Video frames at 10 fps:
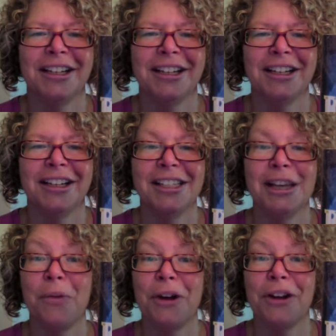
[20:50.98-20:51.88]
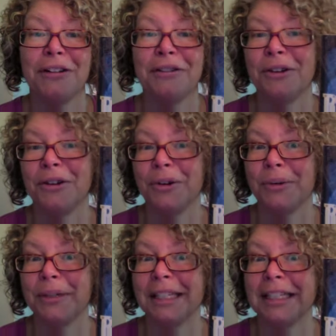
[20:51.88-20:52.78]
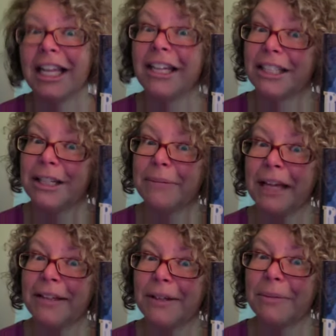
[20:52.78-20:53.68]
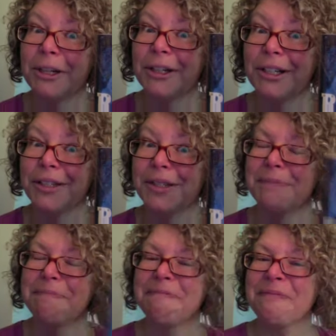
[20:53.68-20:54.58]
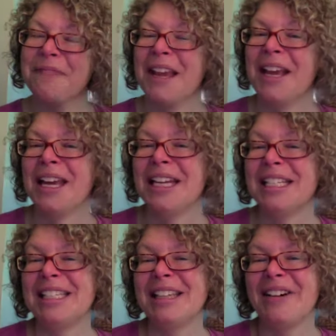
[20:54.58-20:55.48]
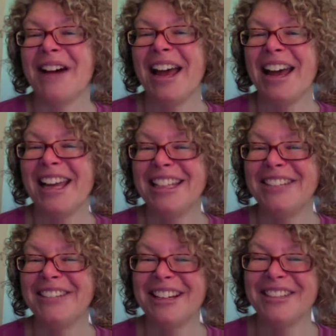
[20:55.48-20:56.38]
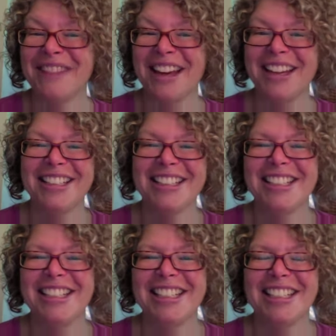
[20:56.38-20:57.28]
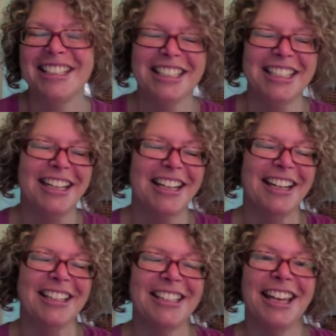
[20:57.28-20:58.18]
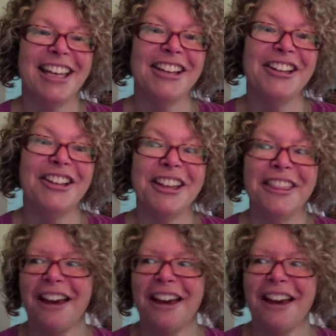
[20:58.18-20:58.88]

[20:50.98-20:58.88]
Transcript: someone who was in London makes an appearance. So I highly recommend taking a look at that.